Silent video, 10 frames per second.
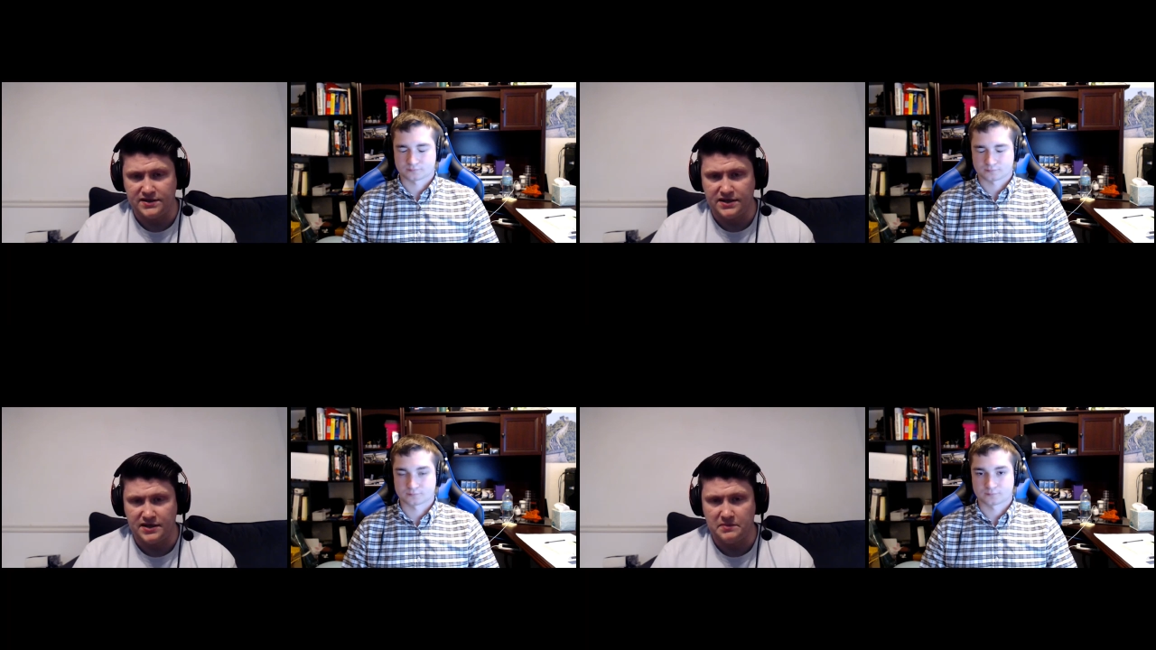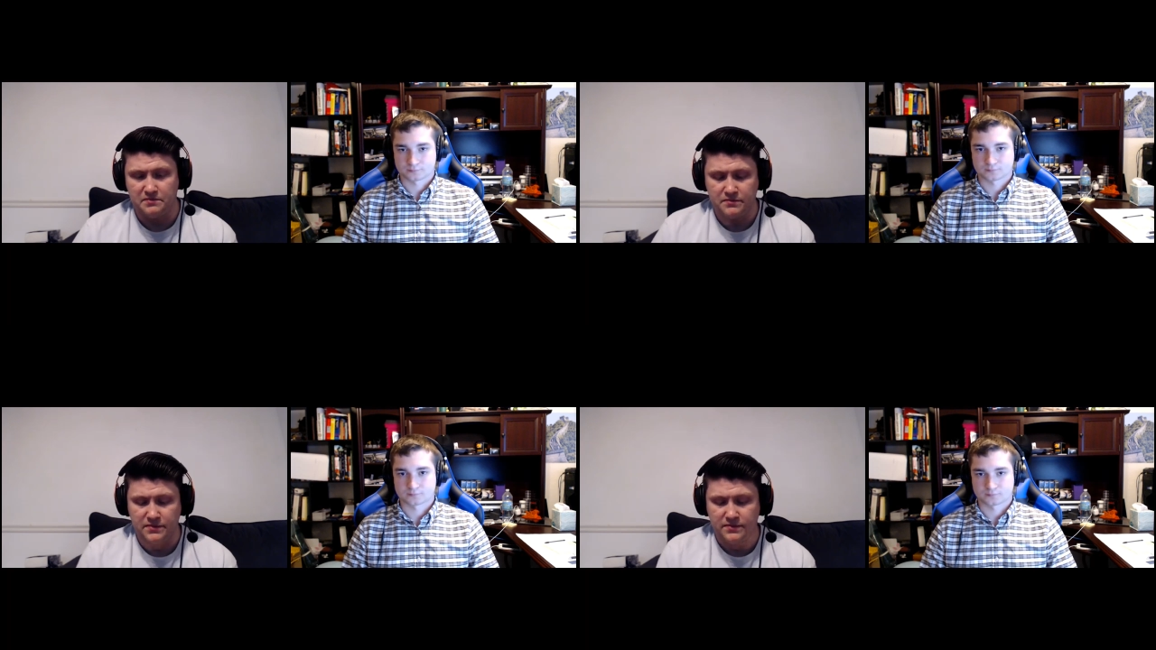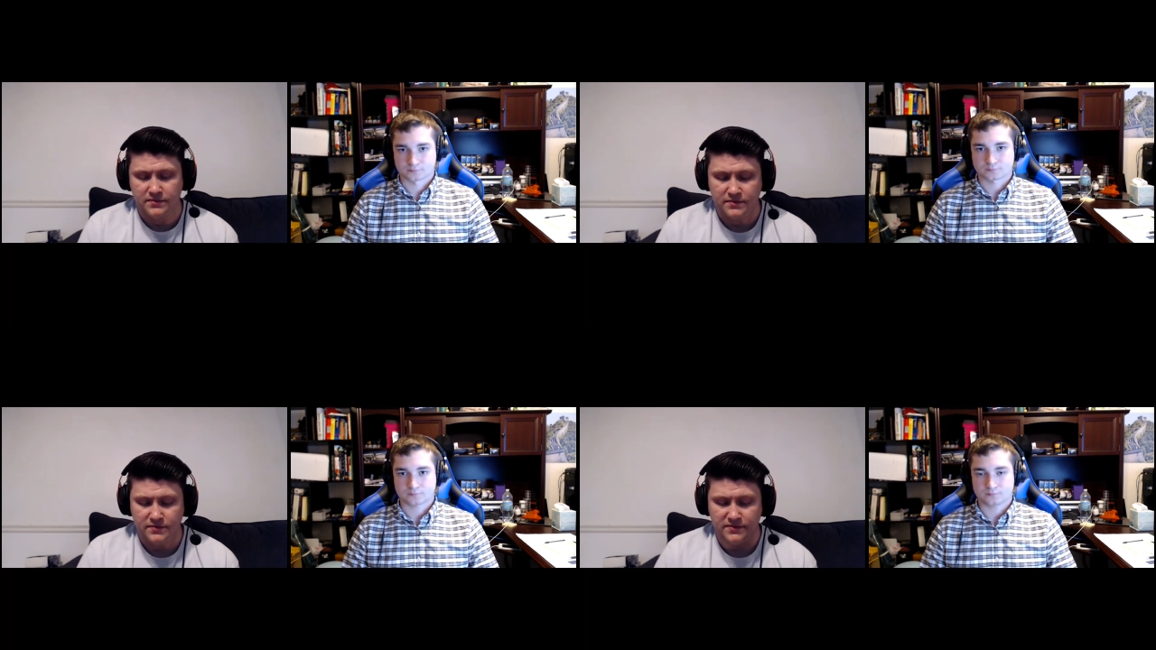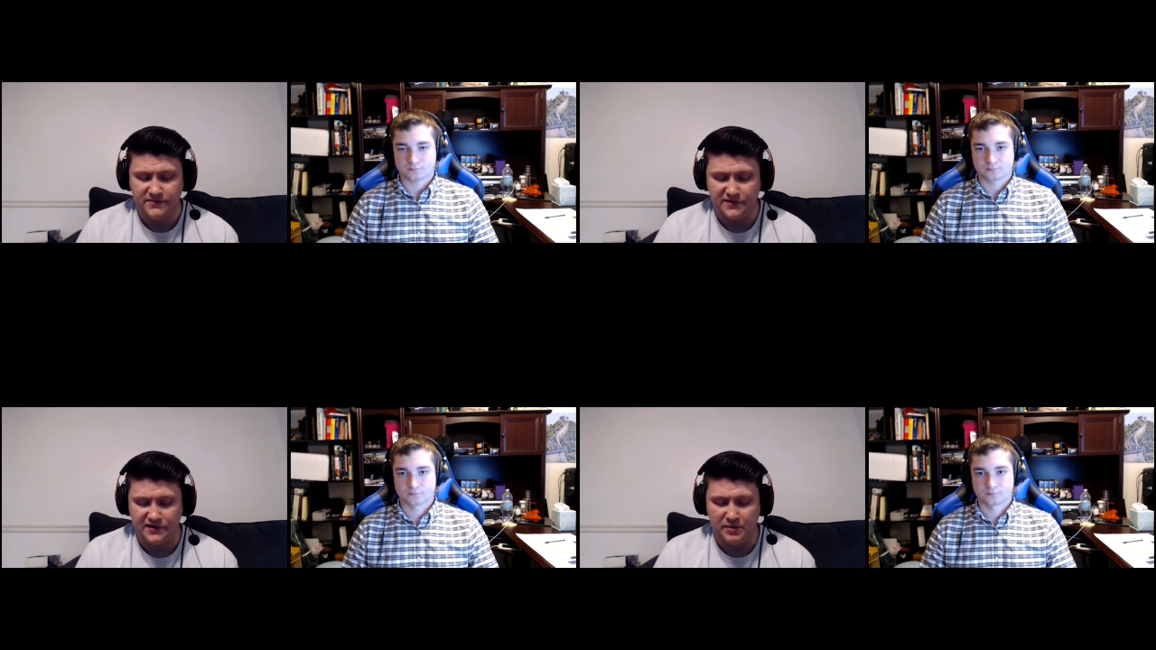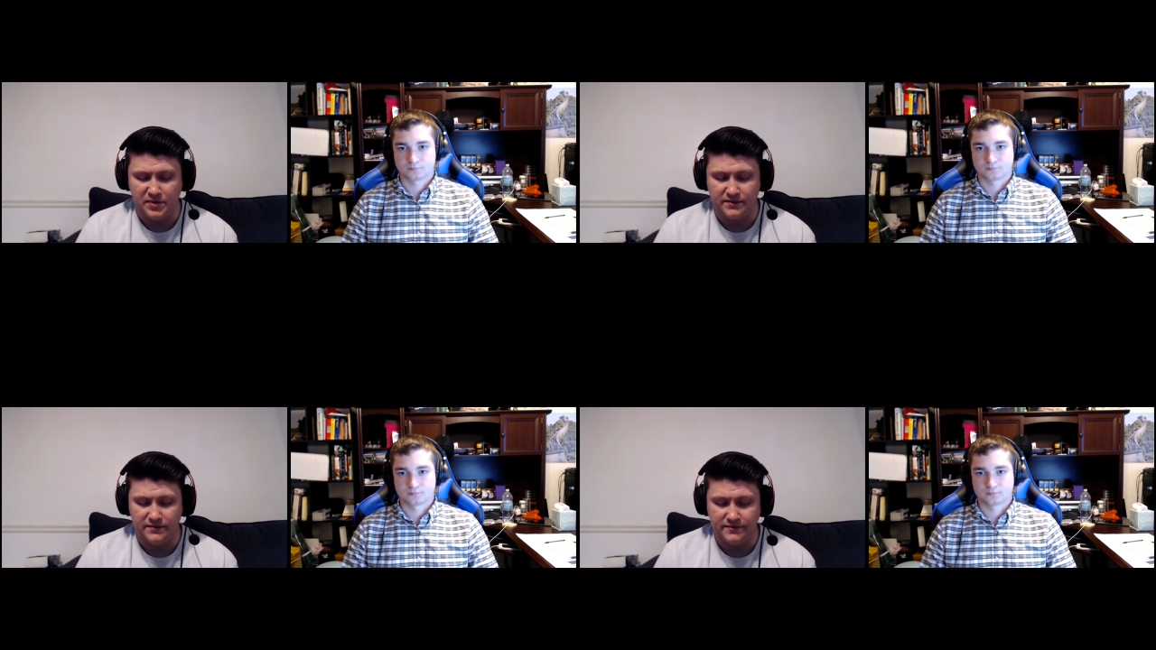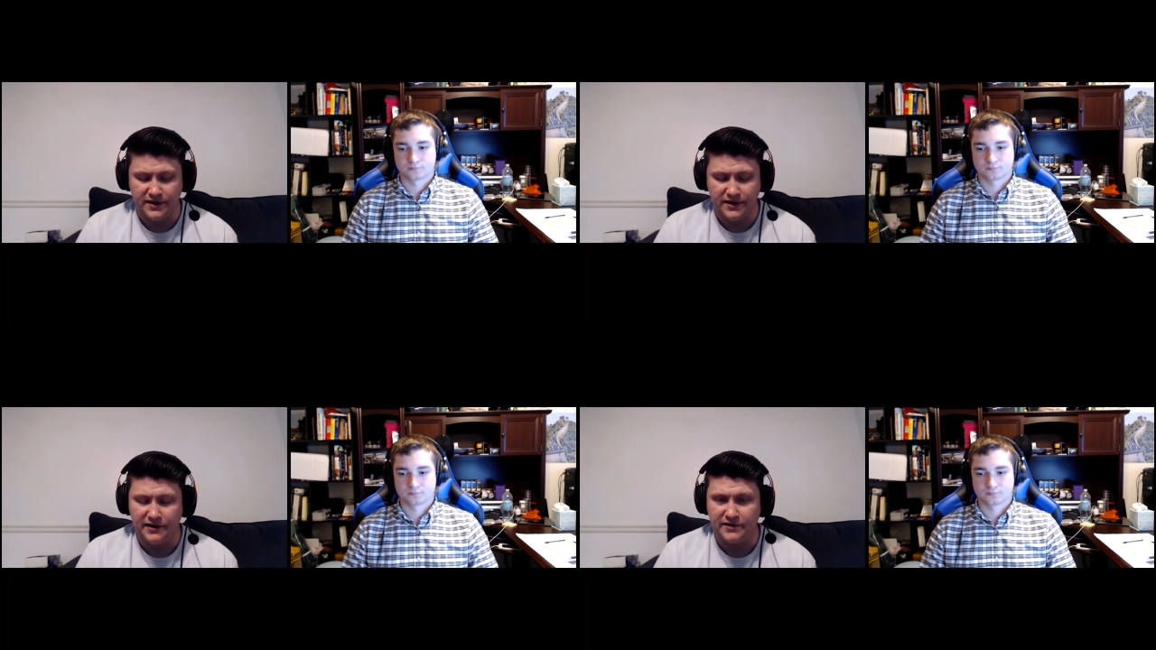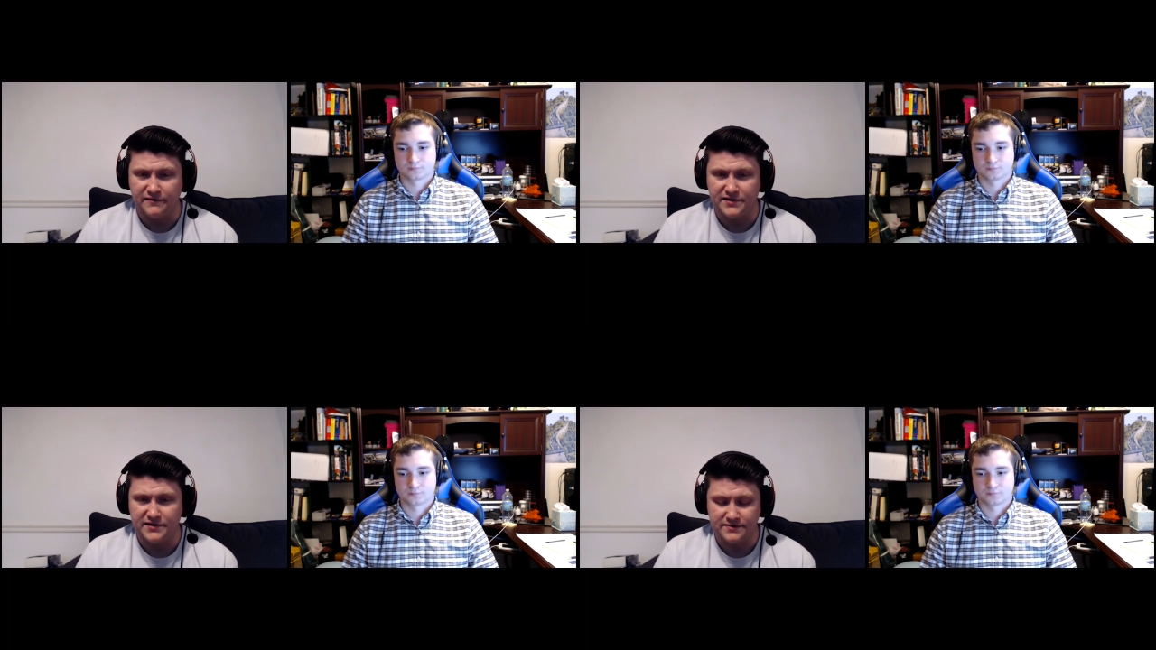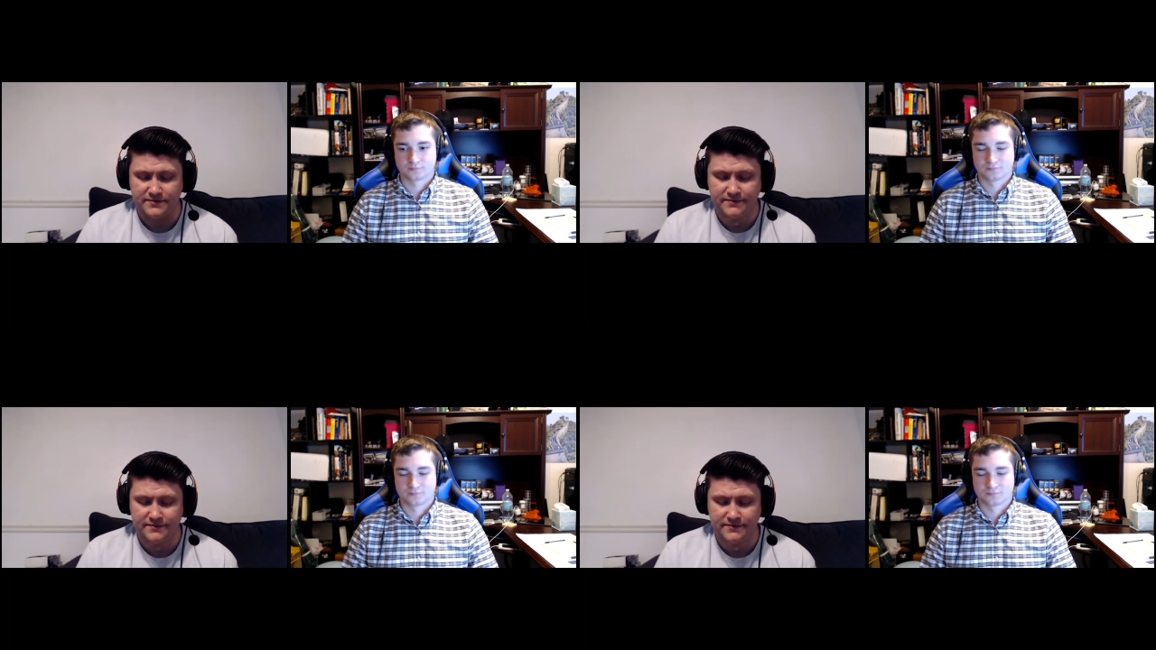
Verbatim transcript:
Speaker 1: job for keeping a hundred of us